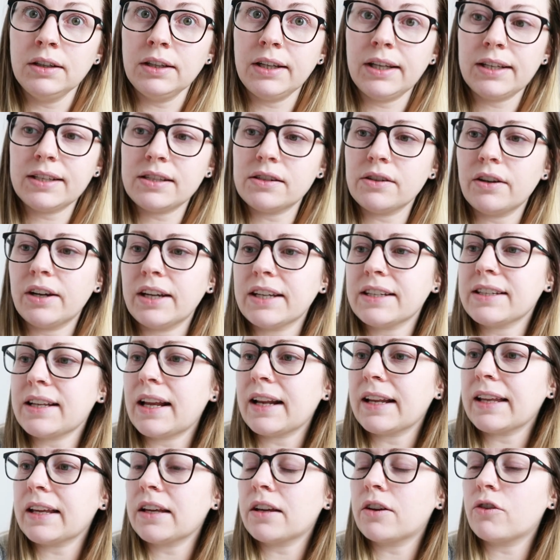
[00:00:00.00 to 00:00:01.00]
it's not
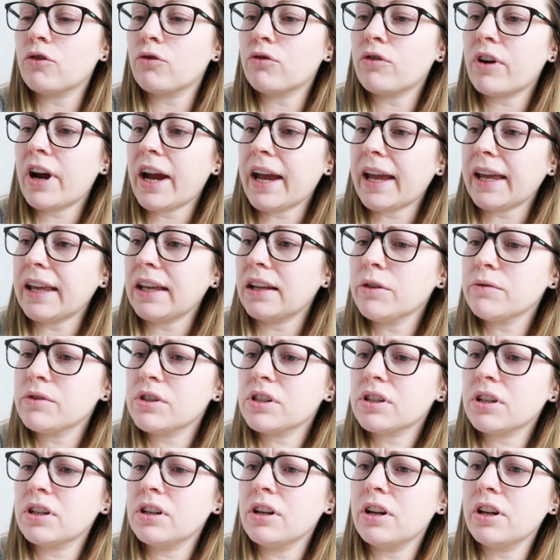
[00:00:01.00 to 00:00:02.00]
exactly great. I'm
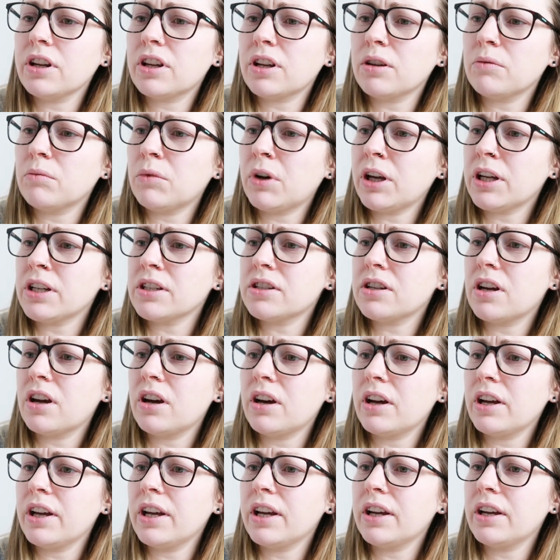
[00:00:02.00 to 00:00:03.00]
just gonna look at my
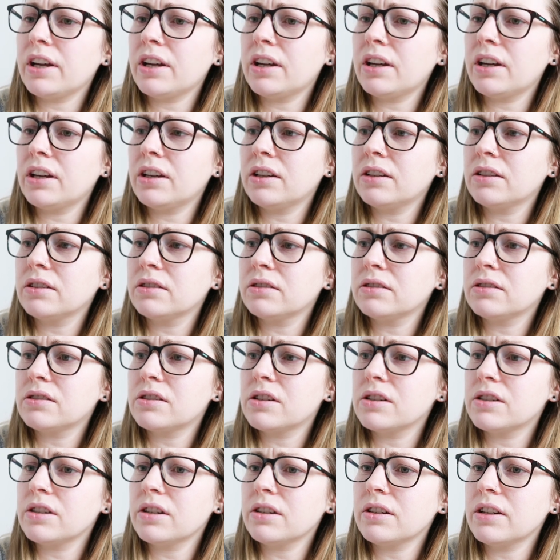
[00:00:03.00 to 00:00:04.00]
entire
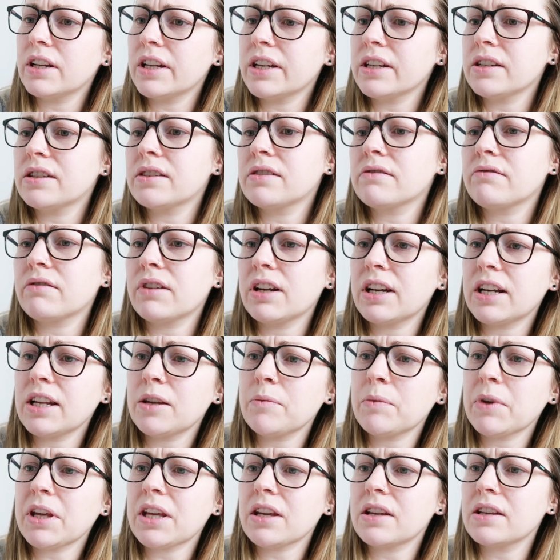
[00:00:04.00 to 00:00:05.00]
to-do list
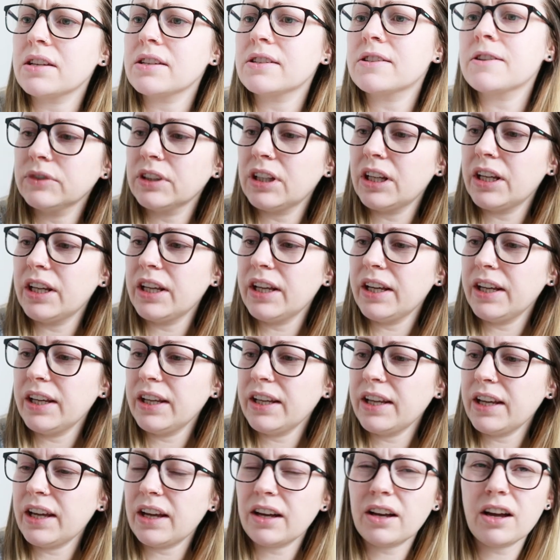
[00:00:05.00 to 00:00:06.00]
really, because
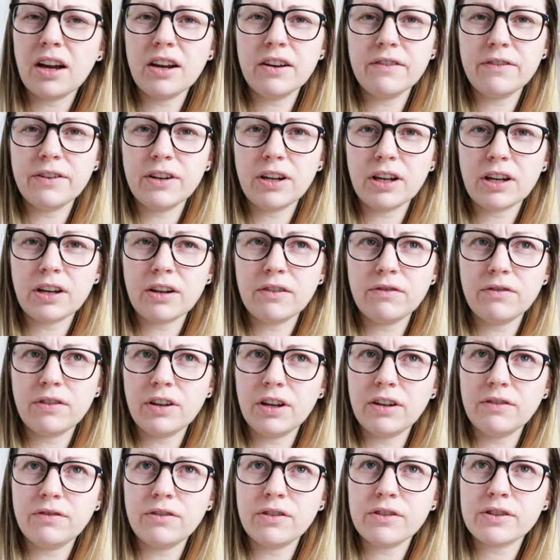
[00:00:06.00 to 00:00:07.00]
yeah, I kind of feel like I've,
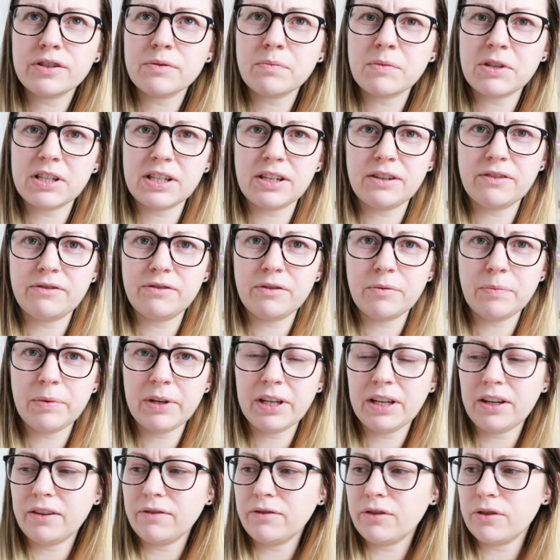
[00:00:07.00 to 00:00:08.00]
I've lost myself a
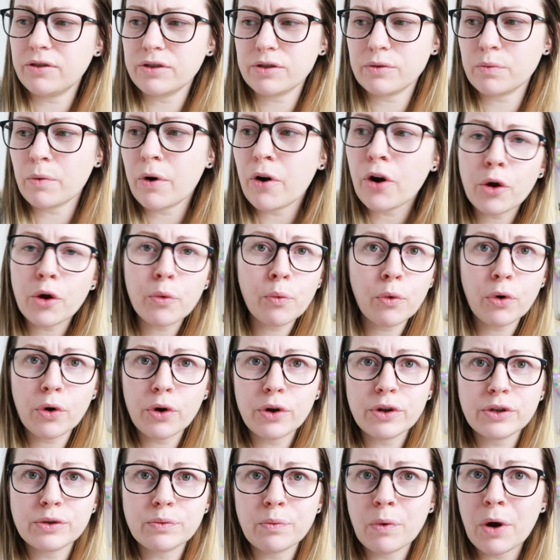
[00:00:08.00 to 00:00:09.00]
bit. I've lost I
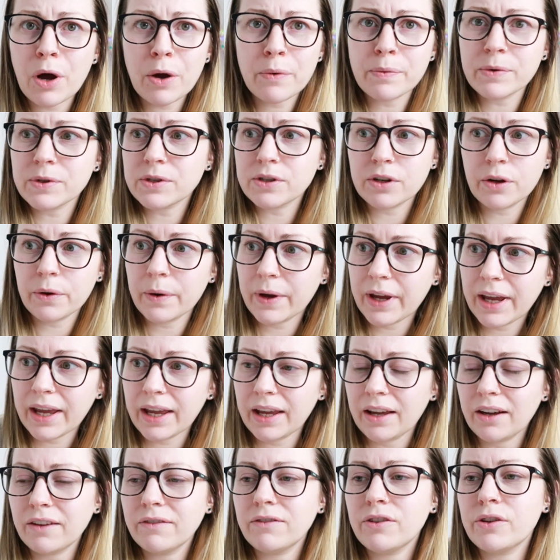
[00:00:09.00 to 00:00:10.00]
was, what I was
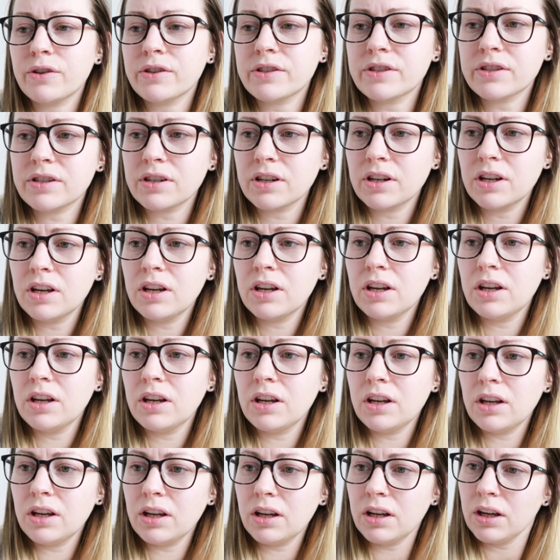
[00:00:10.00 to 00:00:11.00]
doing. I've lost
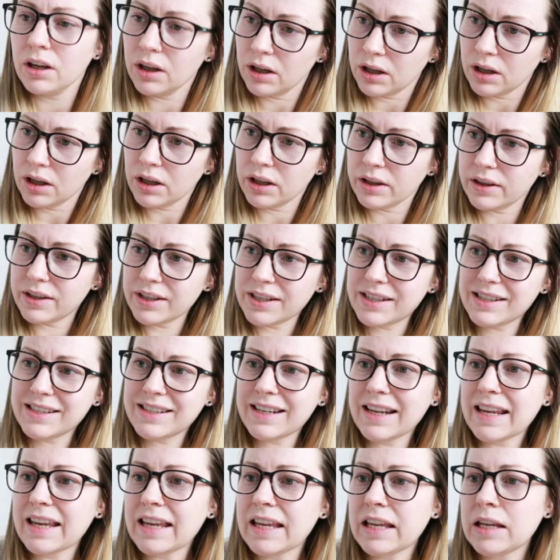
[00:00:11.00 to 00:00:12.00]
the
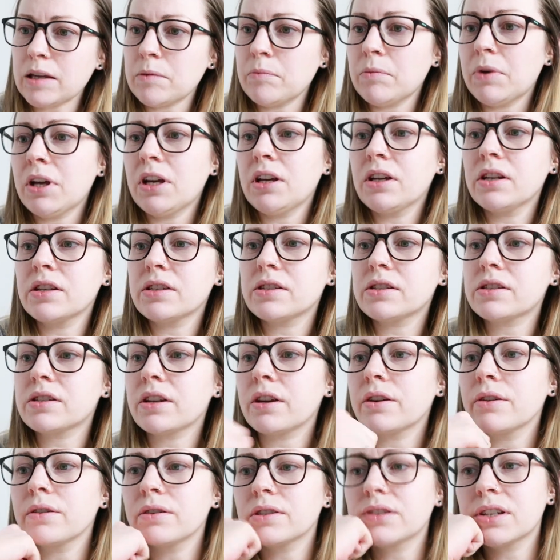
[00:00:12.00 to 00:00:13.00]
steam,
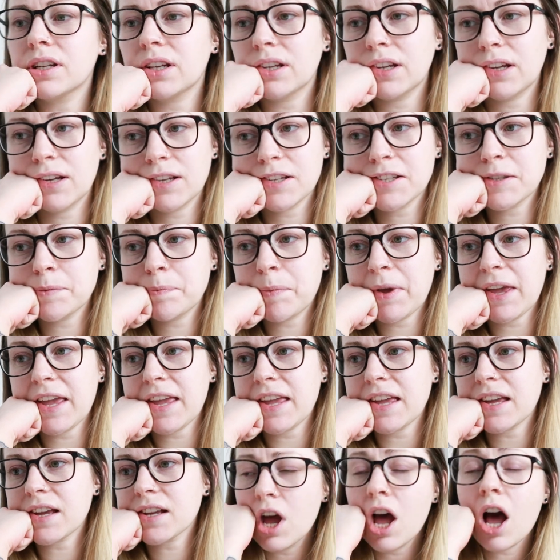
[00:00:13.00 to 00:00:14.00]
so to
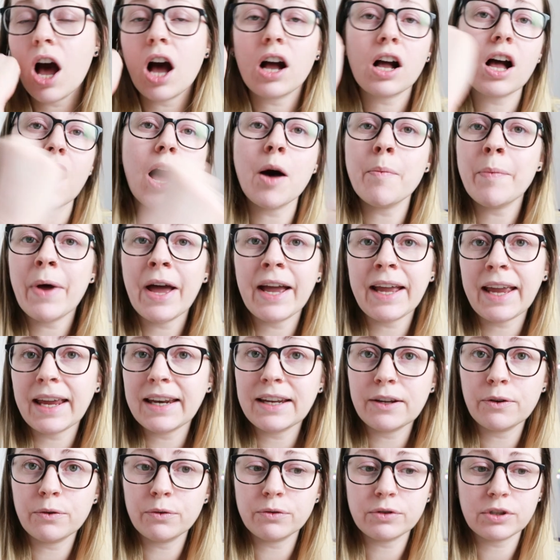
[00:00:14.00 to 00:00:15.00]
speak. I can't pack
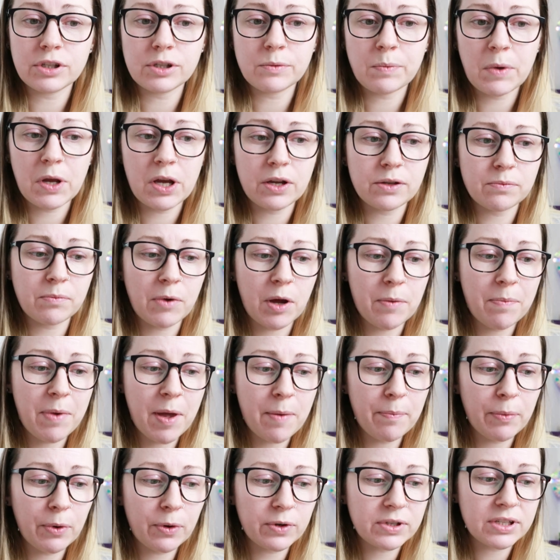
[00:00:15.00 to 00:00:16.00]
any orders because my
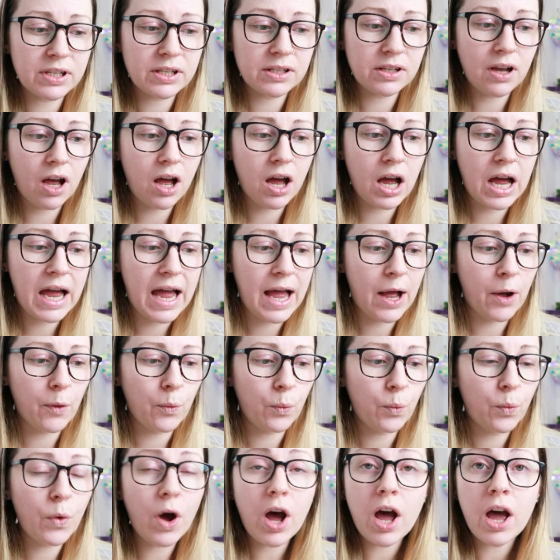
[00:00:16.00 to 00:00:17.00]
pit boxes are at
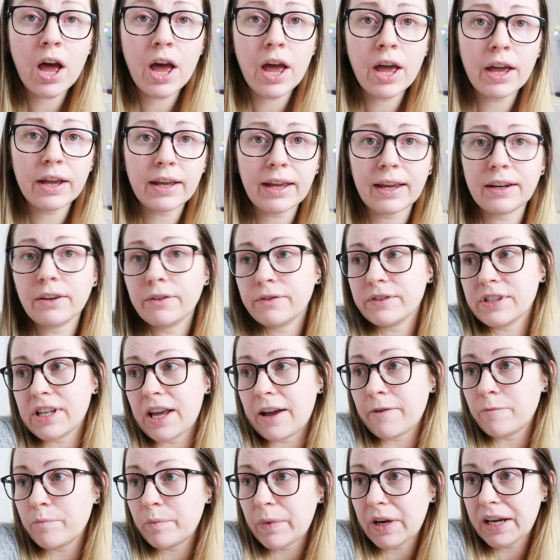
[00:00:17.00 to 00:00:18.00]
work, and
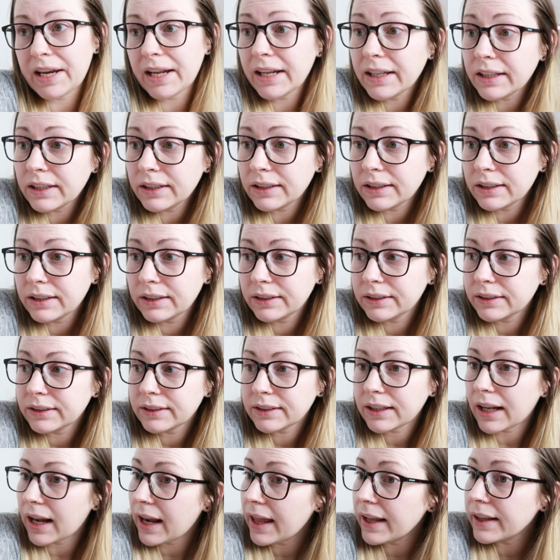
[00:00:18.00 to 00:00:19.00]
obviously I haven't been in
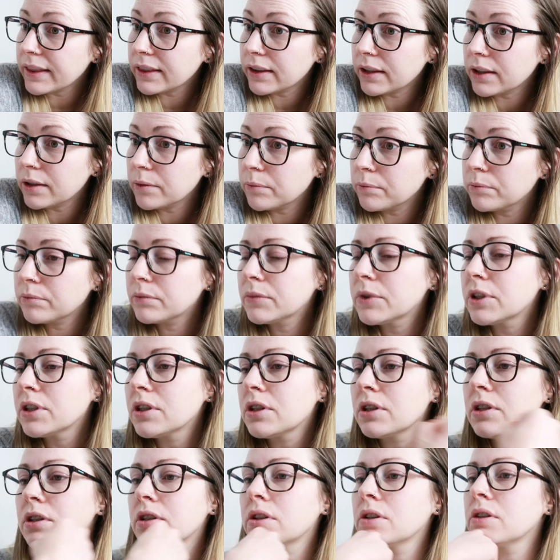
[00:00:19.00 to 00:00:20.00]
to collect them.
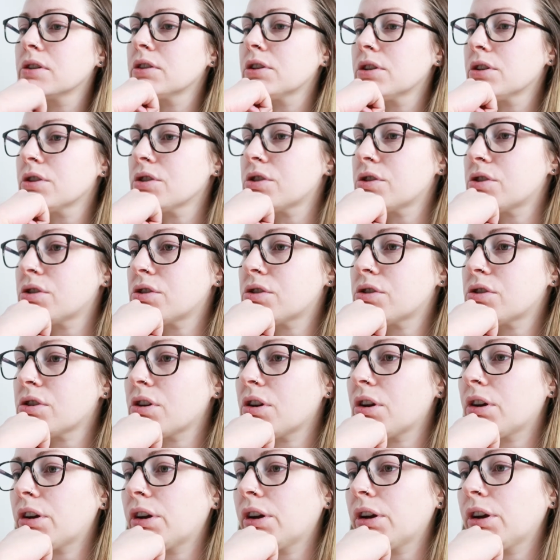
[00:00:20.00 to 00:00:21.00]

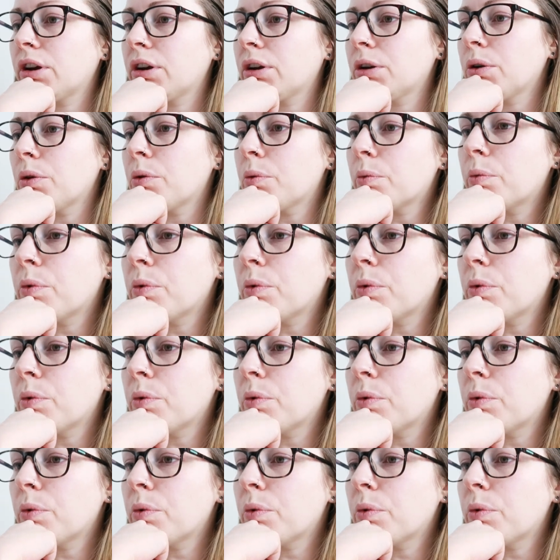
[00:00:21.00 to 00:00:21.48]
So